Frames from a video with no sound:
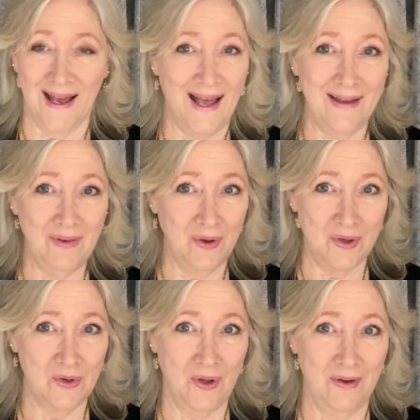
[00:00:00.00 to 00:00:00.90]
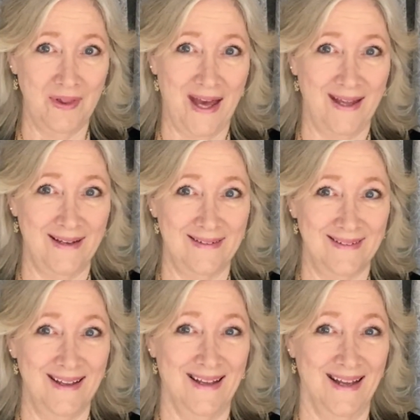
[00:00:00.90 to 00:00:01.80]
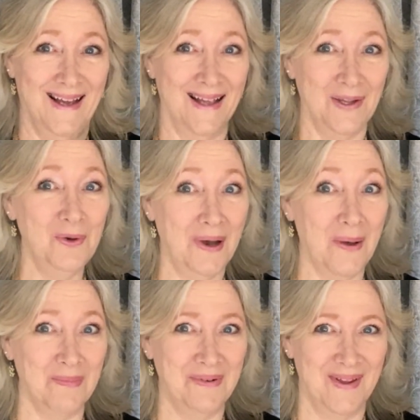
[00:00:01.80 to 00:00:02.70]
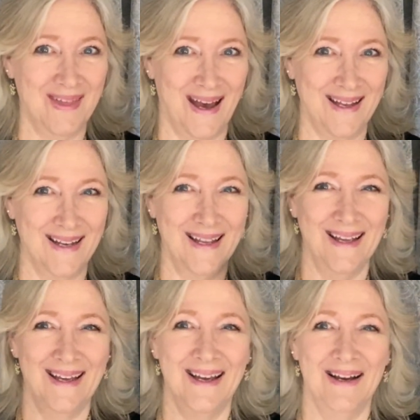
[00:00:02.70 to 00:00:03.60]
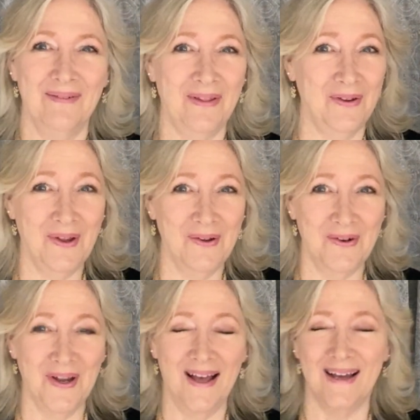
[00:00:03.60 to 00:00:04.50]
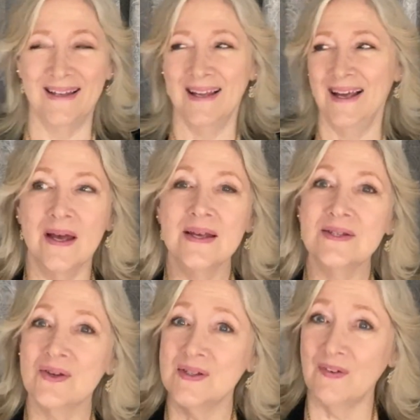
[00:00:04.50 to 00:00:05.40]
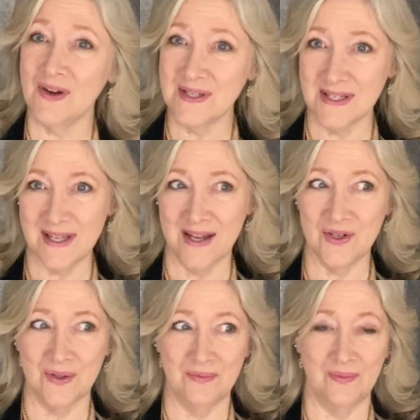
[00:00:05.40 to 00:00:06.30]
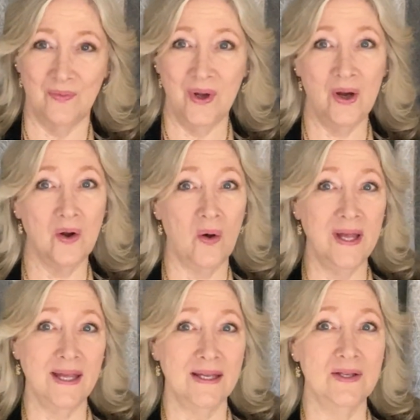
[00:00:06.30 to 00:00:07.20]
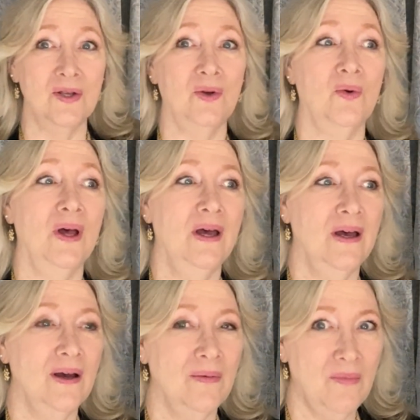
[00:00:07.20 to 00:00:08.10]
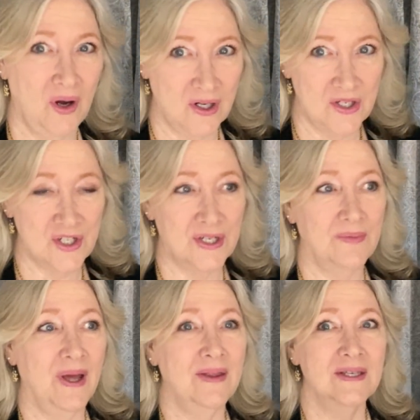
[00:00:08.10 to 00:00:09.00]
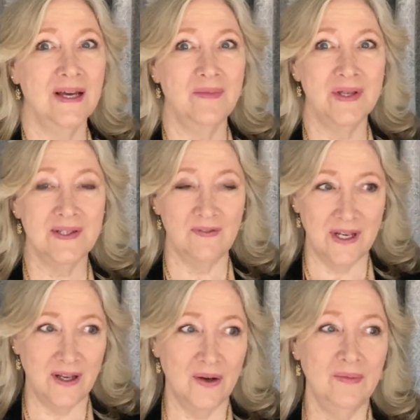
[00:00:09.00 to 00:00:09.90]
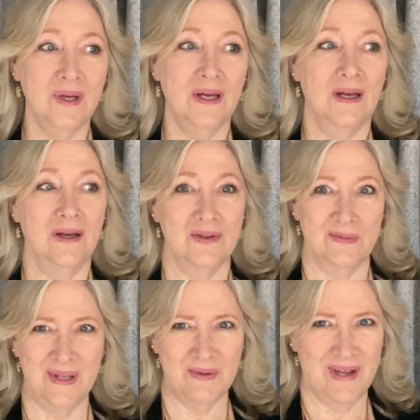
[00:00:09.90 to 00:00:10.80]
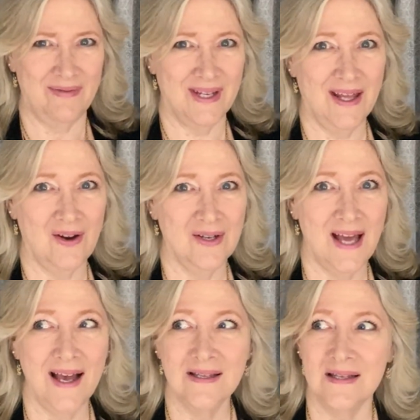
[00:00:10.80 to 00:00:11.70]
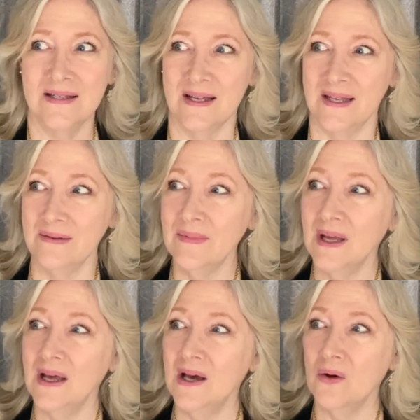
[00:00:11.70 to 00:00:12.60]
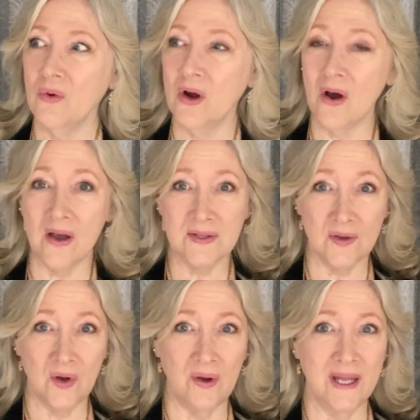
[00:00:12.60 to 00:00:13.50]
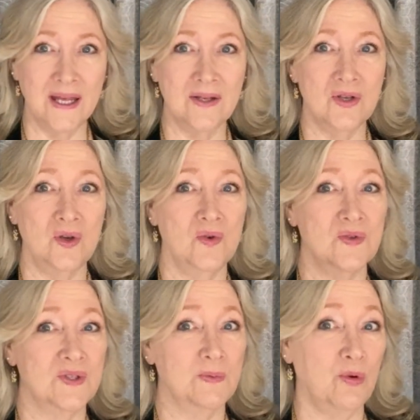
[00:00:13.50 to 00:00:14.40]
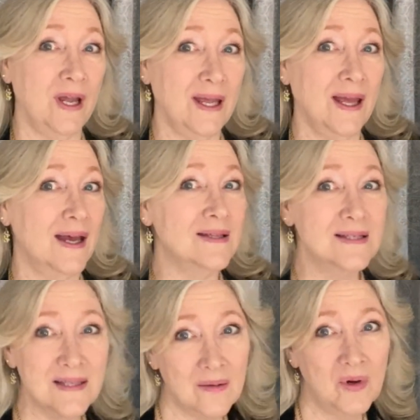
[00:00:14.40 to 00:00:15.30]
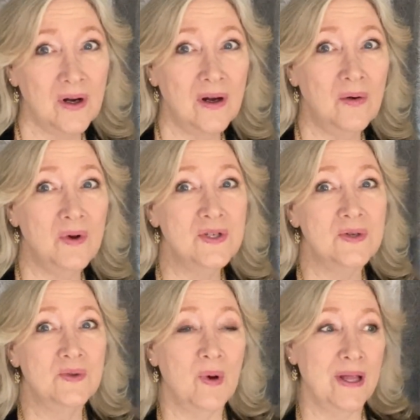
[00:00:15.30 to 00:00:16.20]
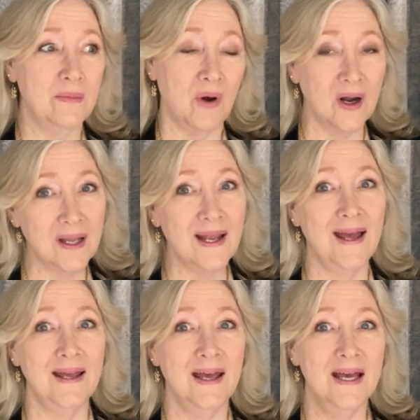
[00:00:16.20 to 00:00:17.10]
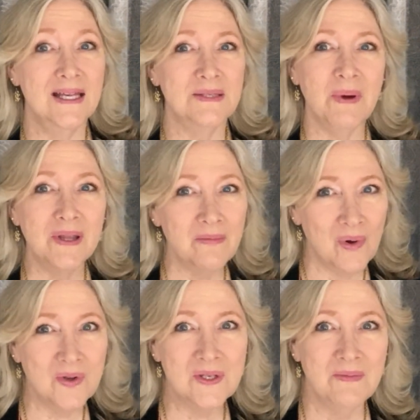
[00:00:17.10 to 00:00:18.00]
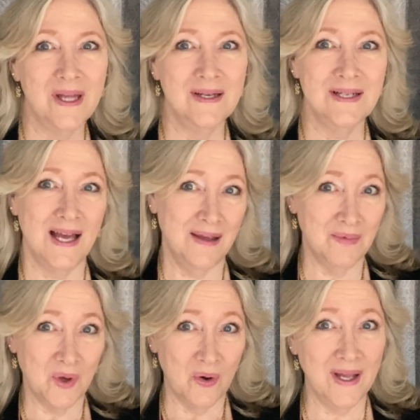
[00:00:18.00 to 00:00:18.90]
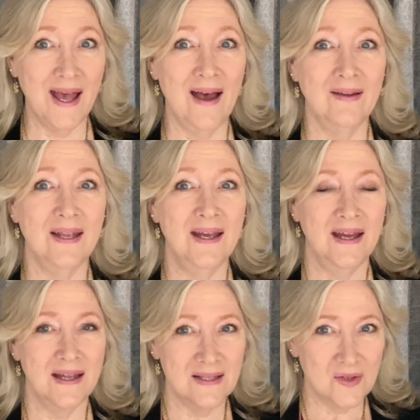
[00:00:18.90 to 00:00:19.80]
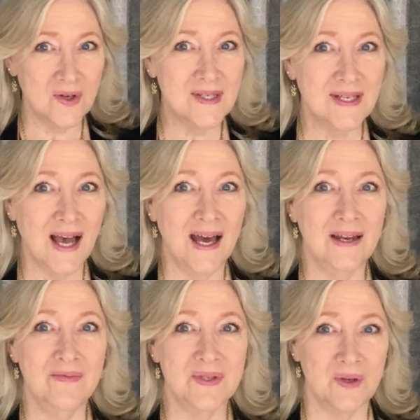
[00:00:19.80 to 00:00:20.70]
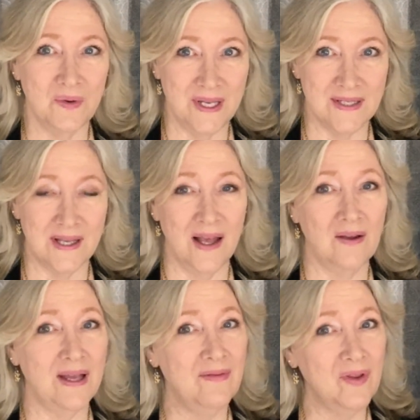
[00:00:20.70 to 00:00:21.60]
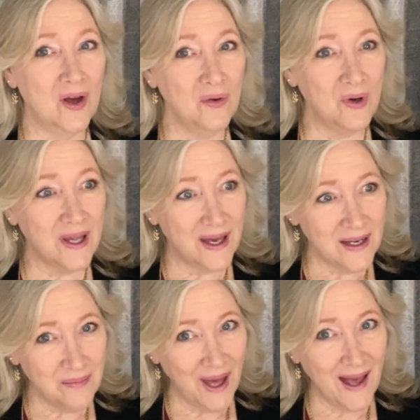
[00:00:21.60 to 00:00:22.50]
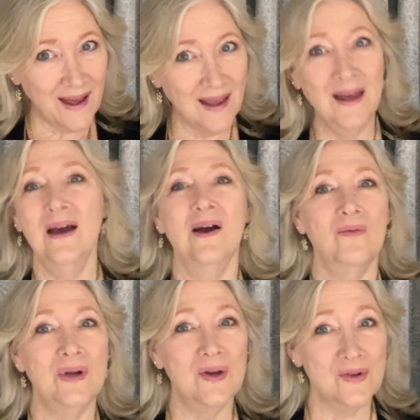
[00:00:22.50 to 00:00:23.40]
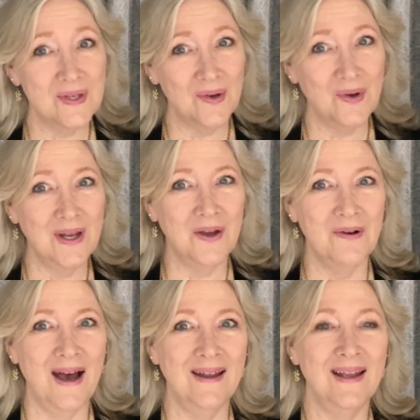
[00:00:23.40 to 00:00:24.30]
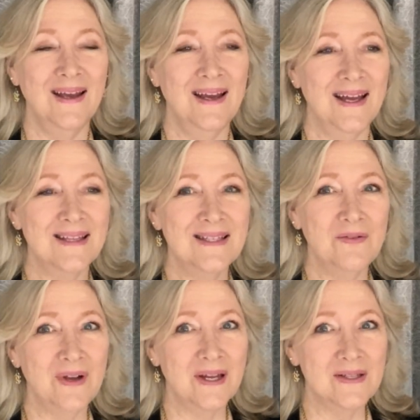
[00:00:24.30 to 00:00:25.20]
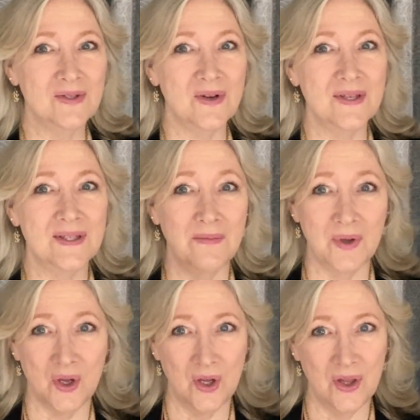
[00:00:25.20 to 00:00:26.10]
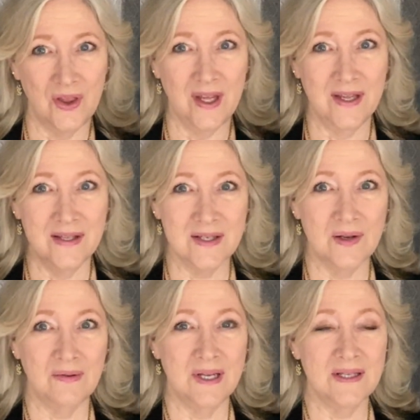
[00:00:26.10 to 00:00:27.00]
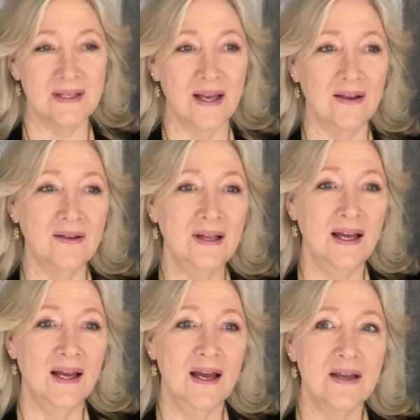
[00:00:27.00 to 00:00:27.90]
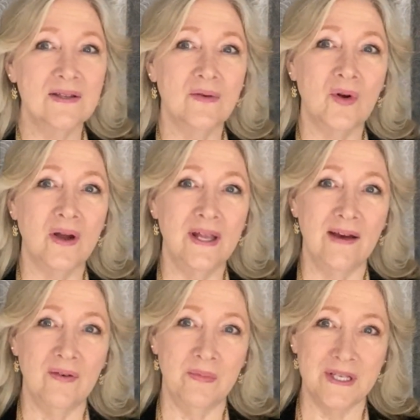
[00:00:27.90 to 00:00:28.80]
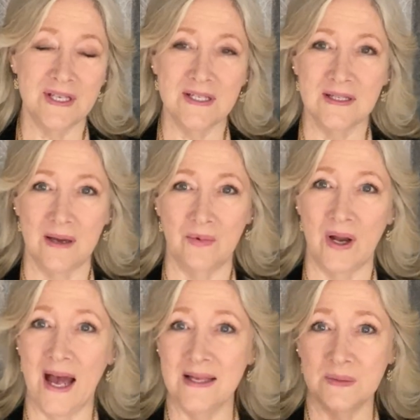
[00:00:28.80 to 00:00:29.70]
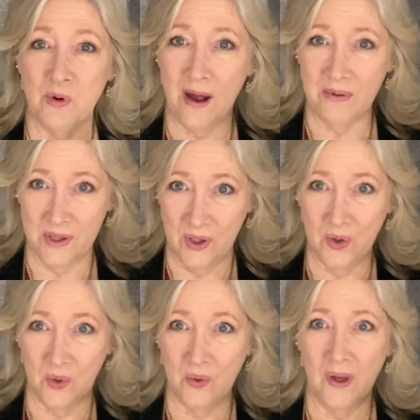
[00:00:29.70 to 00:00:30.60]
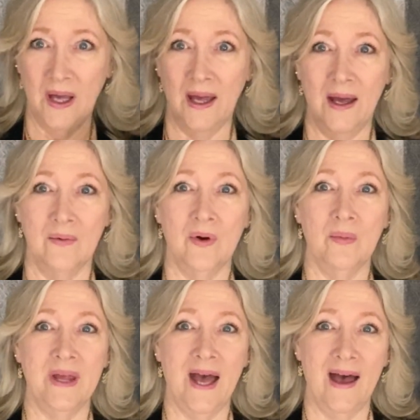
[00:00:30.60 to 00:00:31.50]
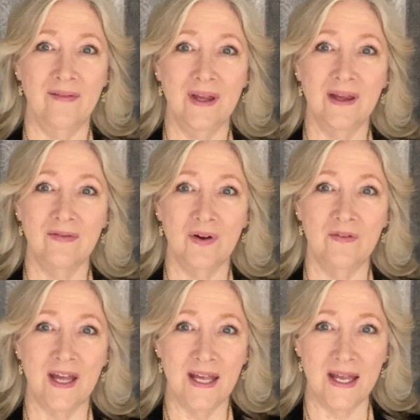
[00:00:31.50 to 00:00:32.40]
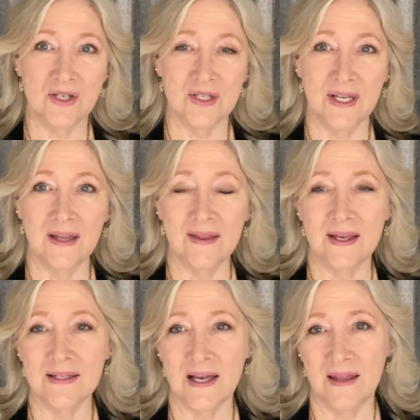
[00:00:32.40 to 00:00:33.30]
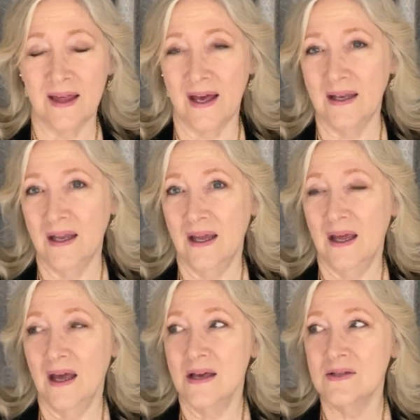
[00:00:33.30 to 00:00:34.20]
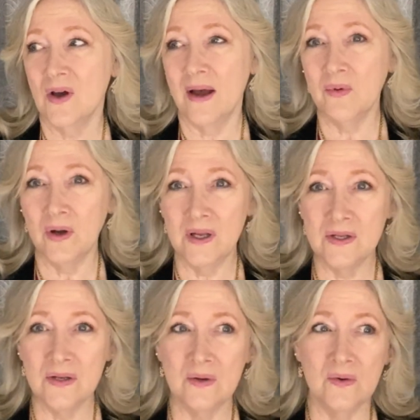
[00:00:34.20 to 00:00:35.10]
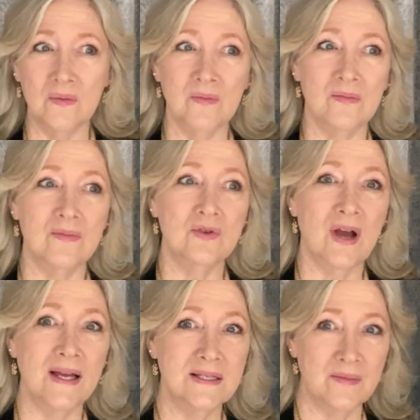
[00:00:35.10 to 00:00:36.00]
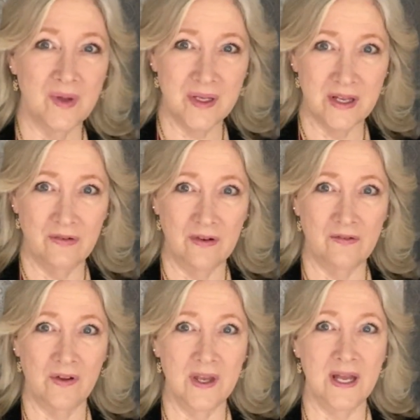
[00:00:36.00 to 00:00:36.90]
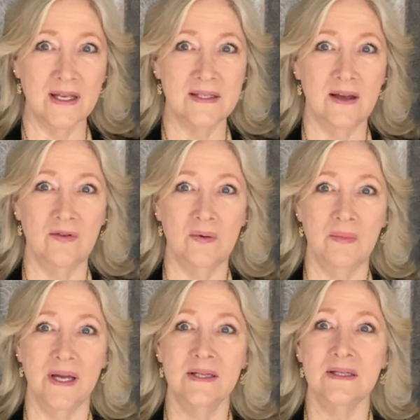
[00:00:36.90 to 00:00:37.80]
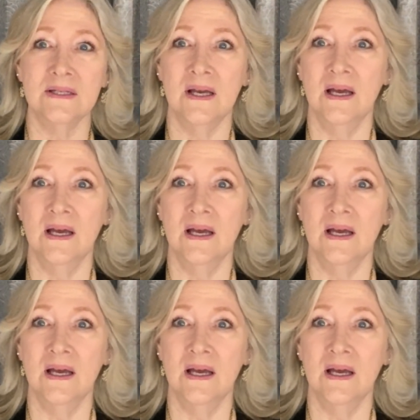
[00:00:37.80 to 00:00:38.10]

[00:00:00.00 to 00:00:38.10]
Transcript: I have no control over that. You help me with that, whether you know it or not. So as far as the schedule, we are going into March at the time of this video, which means we have to get our taxes done. We are also going into spring and summer, which is when Mark and I spend the most amount of time going out and sourcing items to resell. Even though we're cutting back, we are still to go out and see if we can source some good things to resell. So we're going to have a busy summer, as probably you will be having if you're vacationing and things like that. So I'm going to try something different for the next several months.